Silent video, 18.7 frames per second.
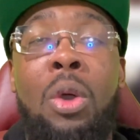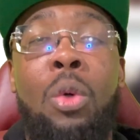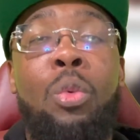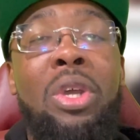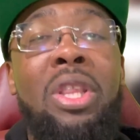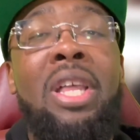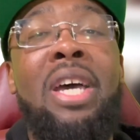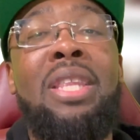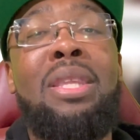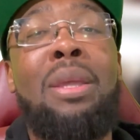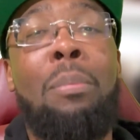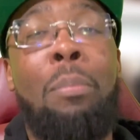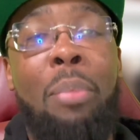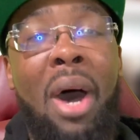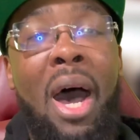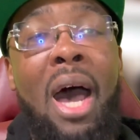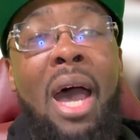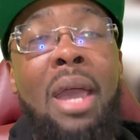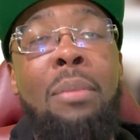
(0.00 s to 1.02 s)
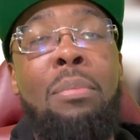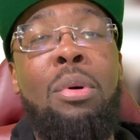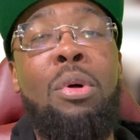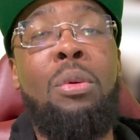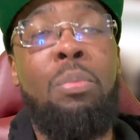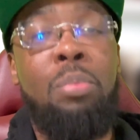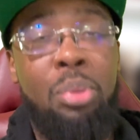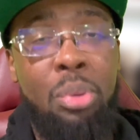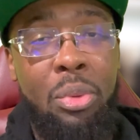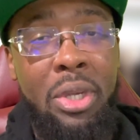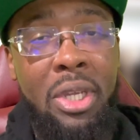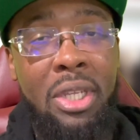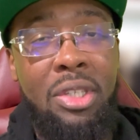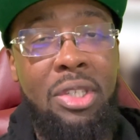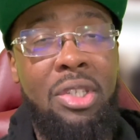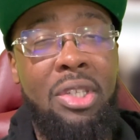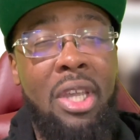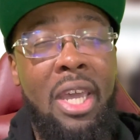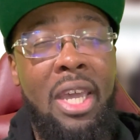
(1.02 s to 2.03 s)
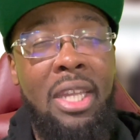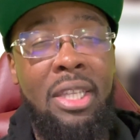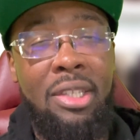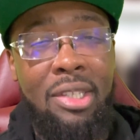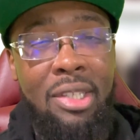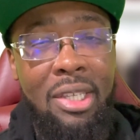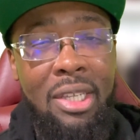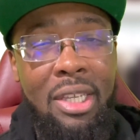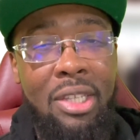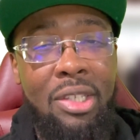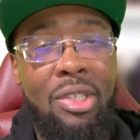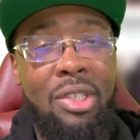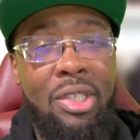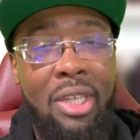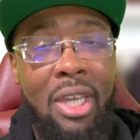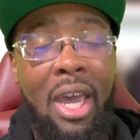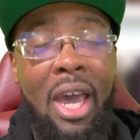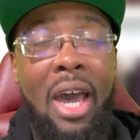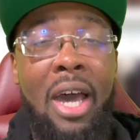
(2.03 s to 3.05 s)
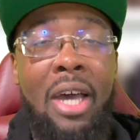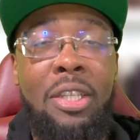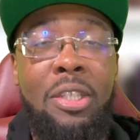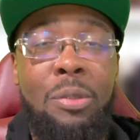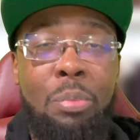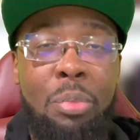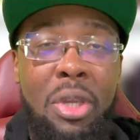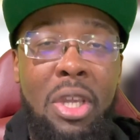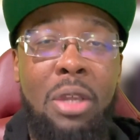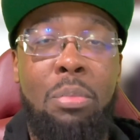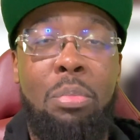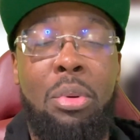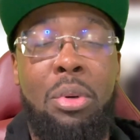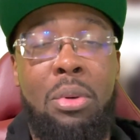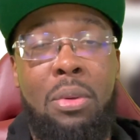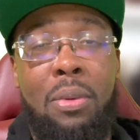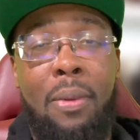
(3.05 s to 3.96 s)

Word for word: we let the Bible preach and teach God's people.